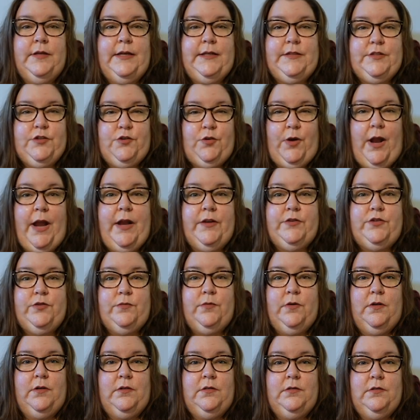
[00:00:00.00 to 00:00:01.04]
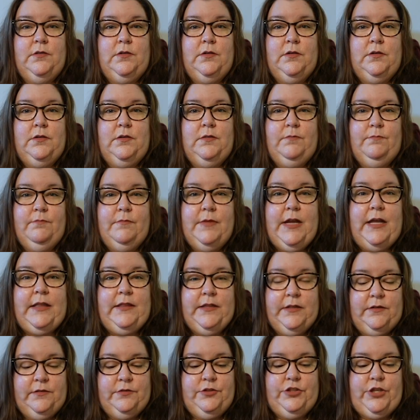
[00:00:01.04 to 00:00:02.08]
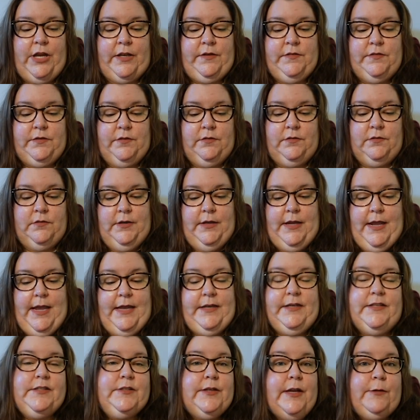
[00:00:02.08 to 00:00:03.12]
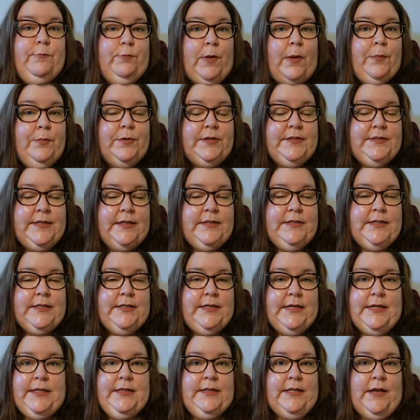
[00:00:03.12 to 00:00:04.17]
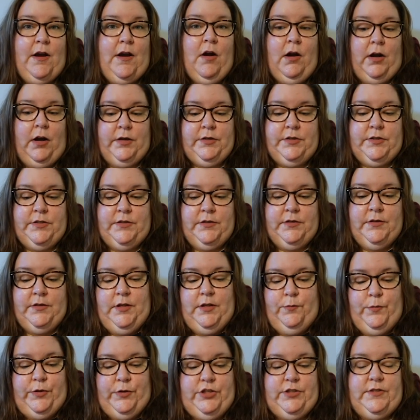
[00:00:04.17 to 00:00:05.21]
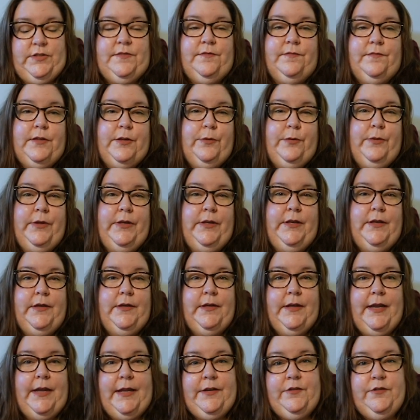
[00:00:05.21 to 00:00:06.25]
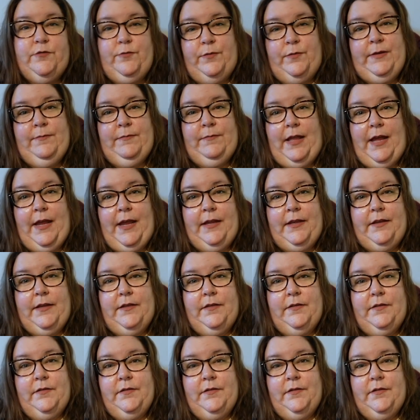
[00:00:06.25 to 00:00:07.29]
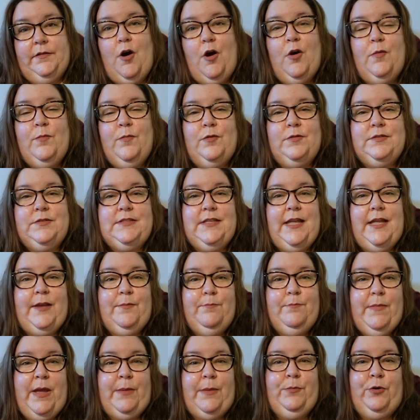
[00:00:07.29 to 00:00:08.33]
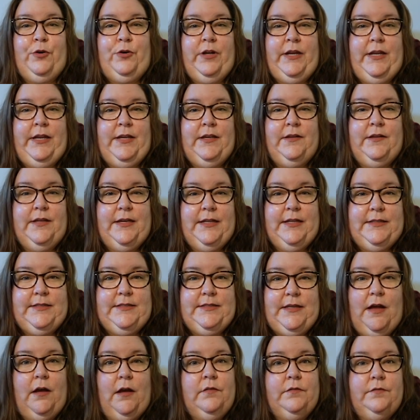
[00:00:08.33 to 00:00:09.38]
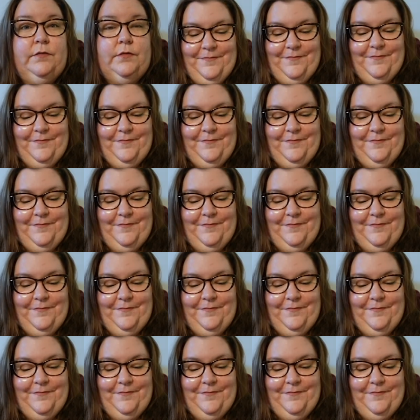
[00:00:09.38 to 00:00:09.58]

It's gradual, a little gentle, and it's represented in the art, which is fluid and dreamlike, almost like memory itself.